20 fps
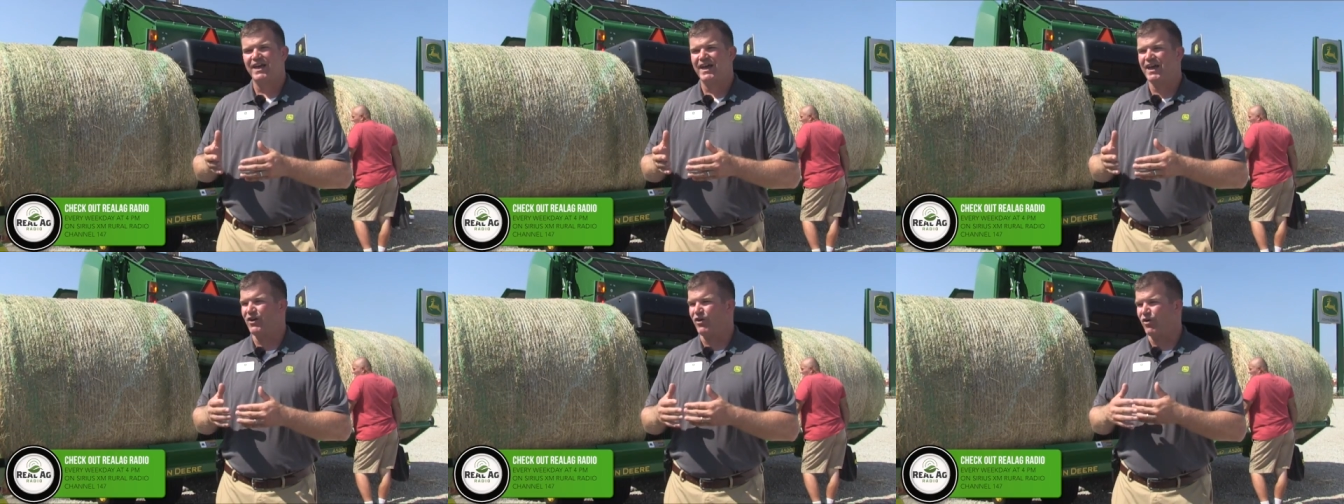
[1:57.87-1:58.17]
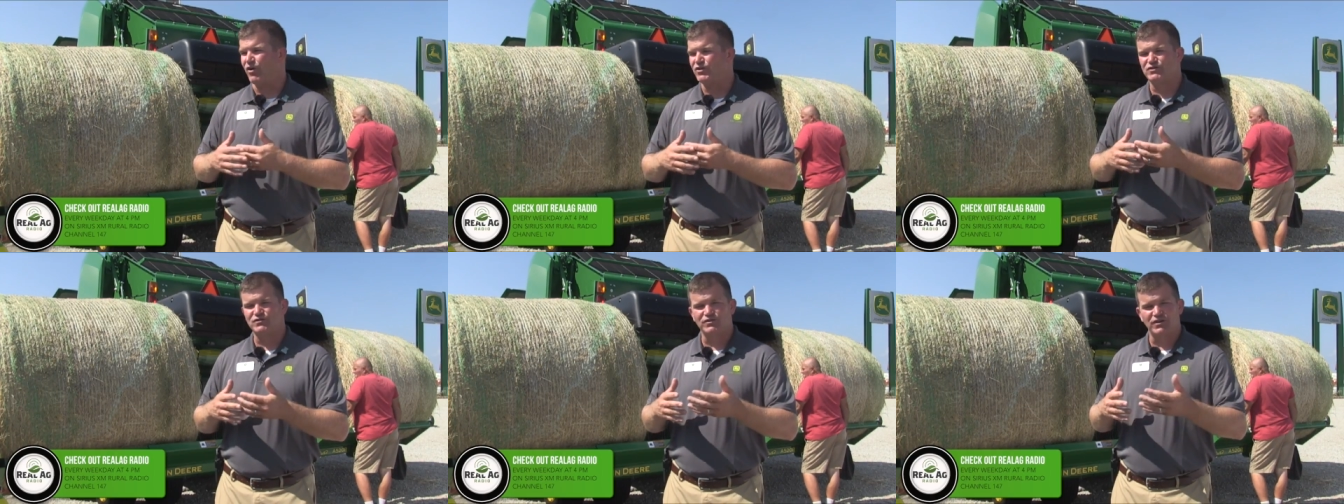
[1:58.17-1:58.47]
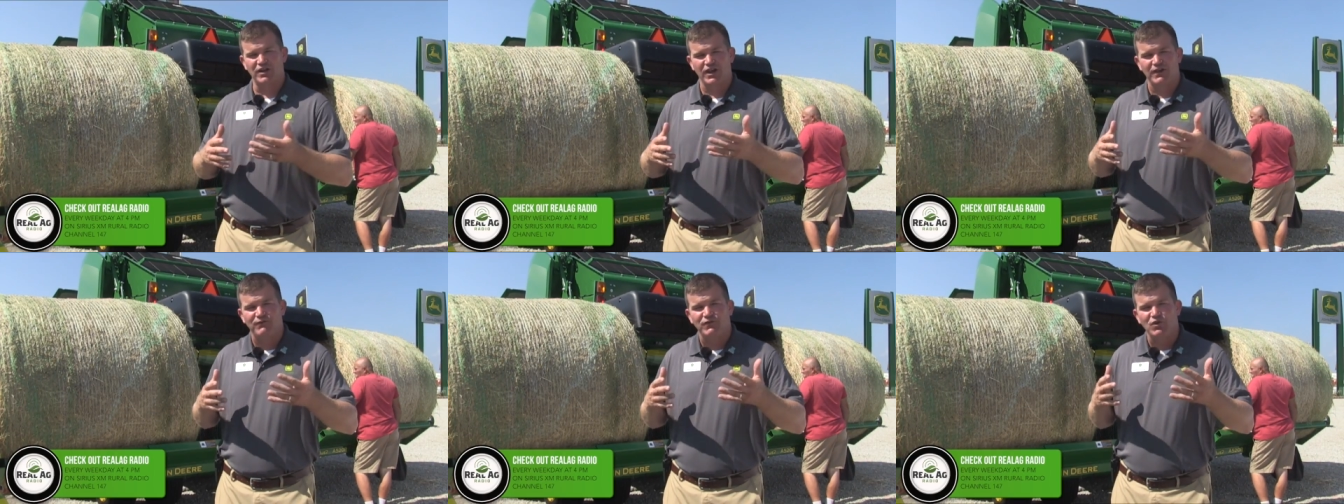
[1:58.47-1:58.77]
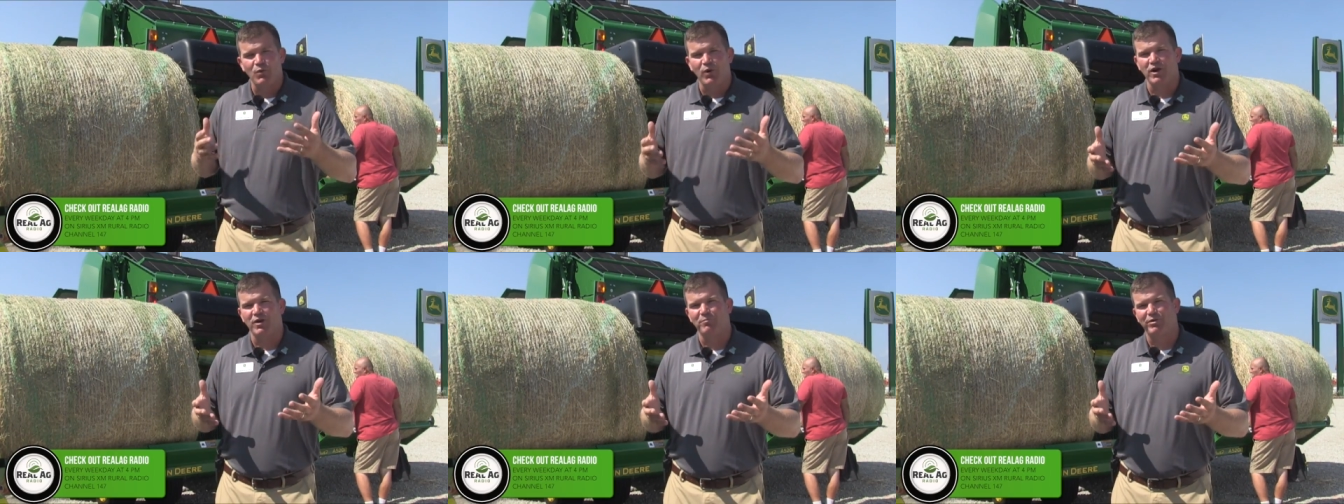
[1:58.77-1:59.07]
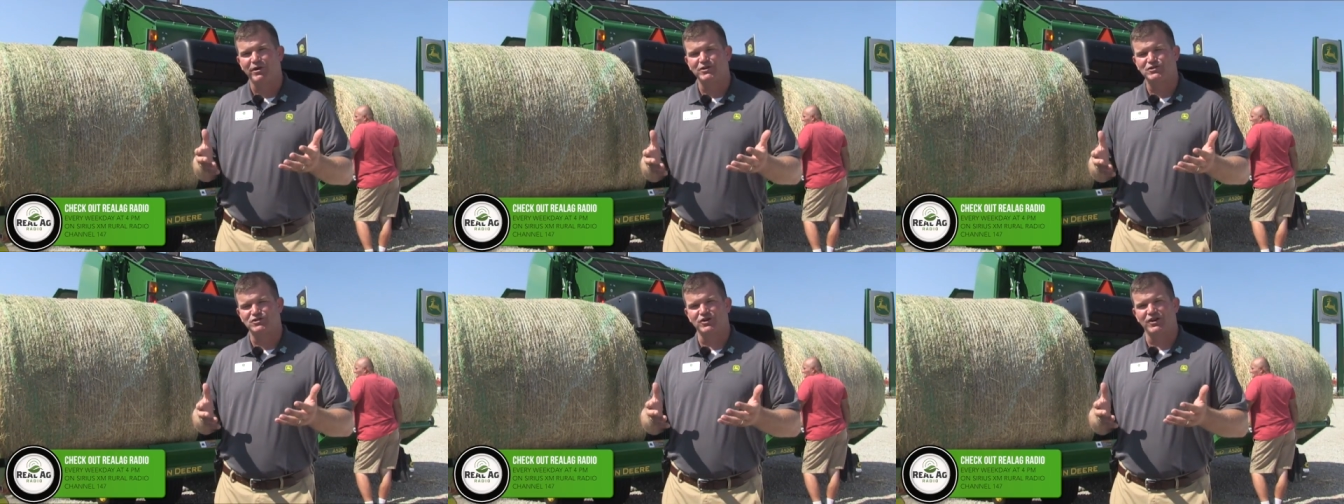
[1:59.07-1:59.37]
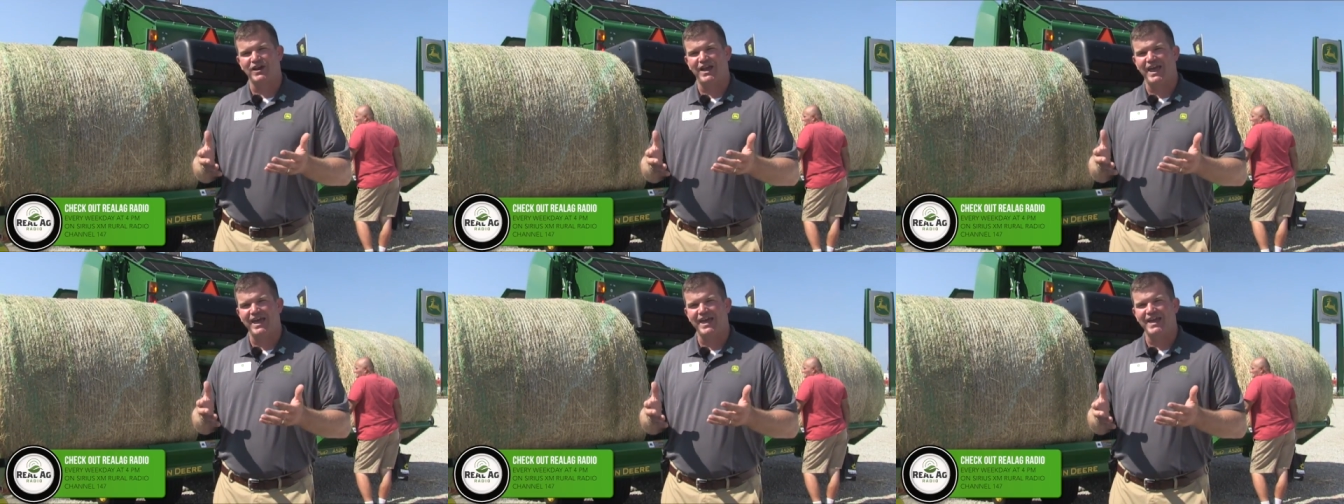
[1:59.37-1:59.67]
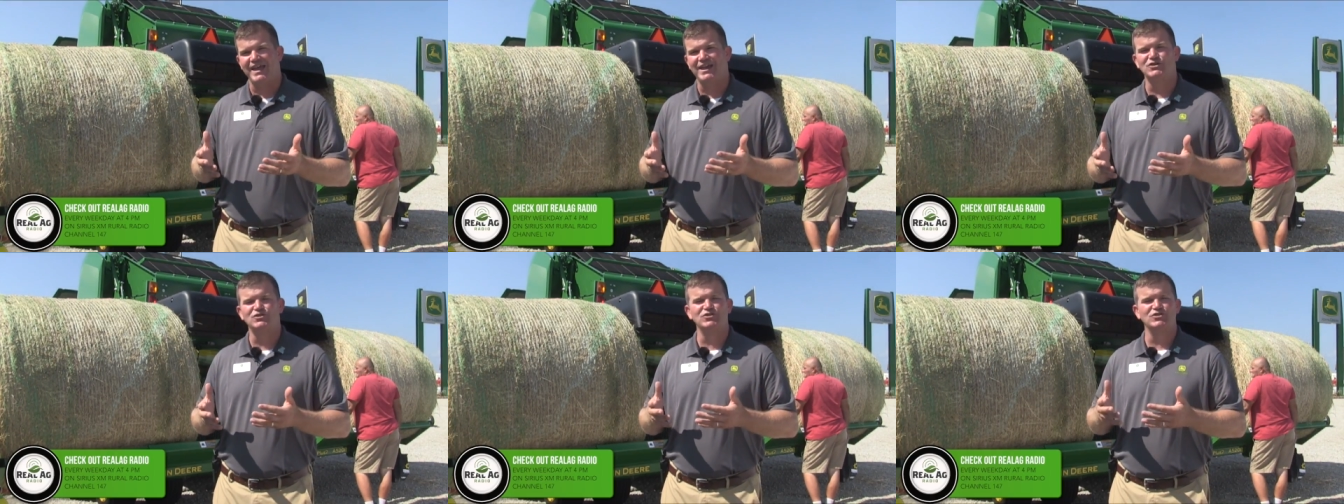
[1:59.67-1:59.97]
And also, if you want to put your
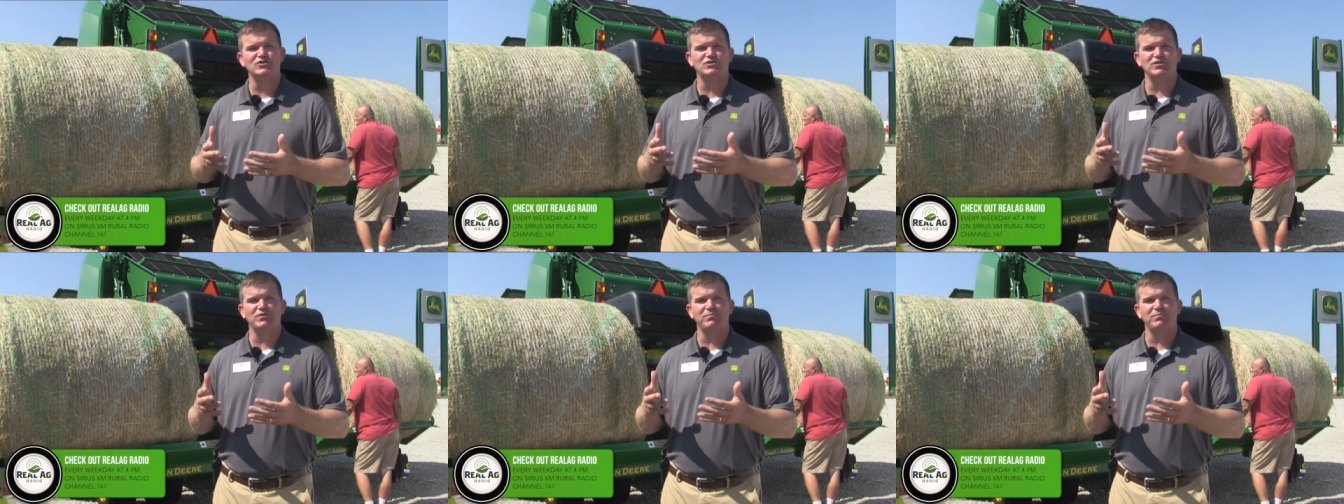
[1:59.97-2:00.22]
hay into just